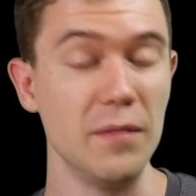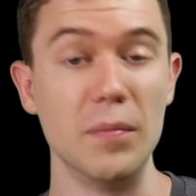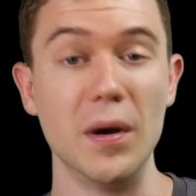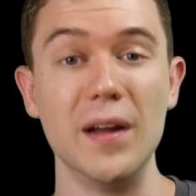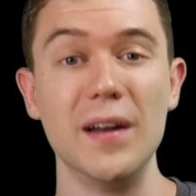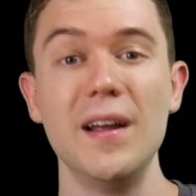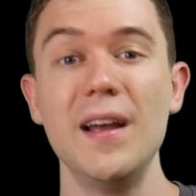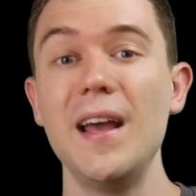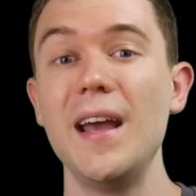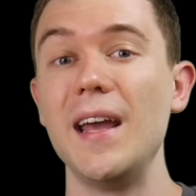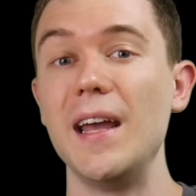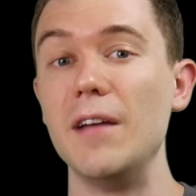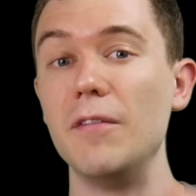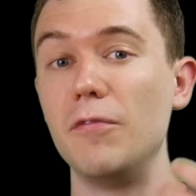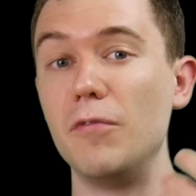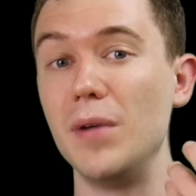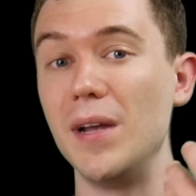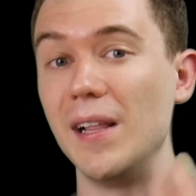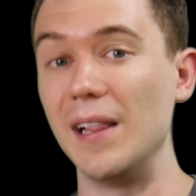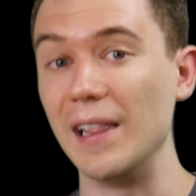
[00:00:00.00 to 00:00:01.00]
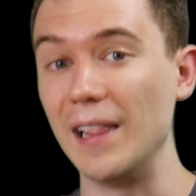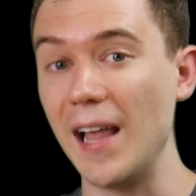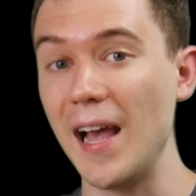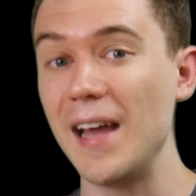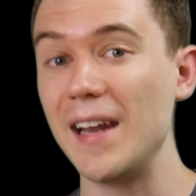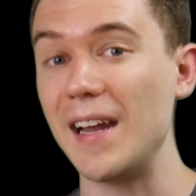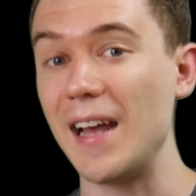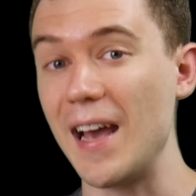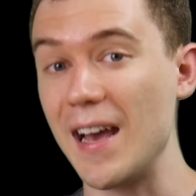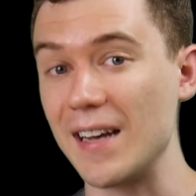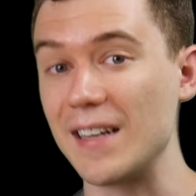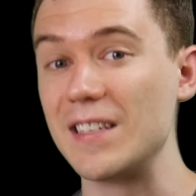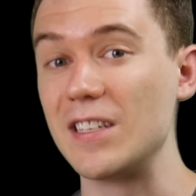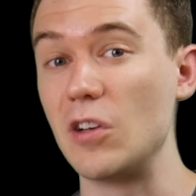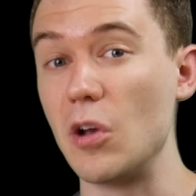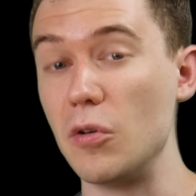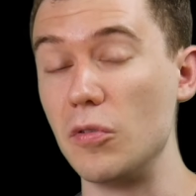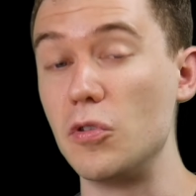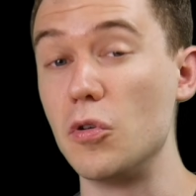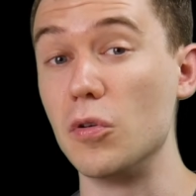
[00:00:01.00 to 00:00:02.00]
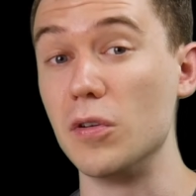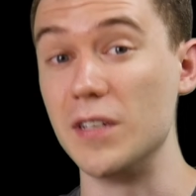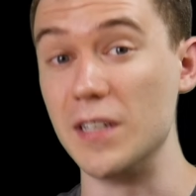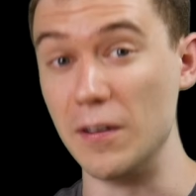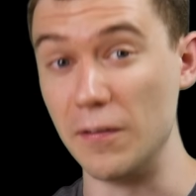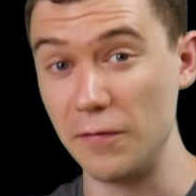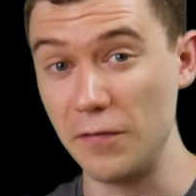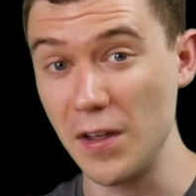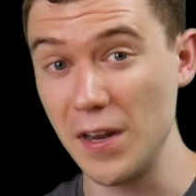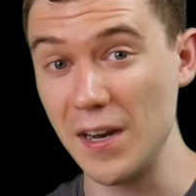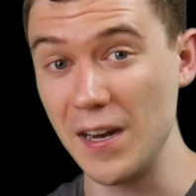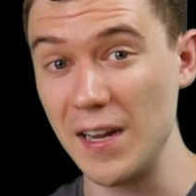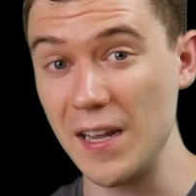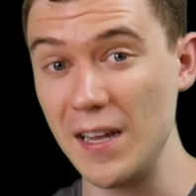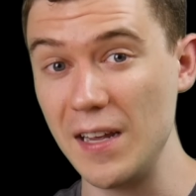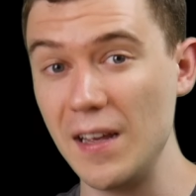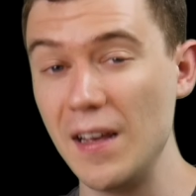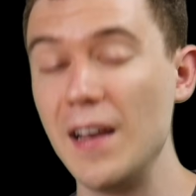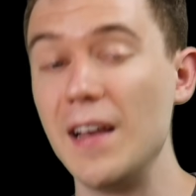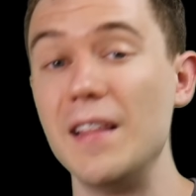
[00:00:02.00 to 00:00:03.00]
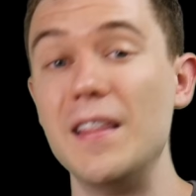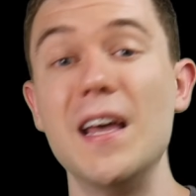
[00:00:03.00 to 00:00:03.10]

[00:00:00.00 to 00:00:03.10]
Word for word: but if we let x go towards infinity,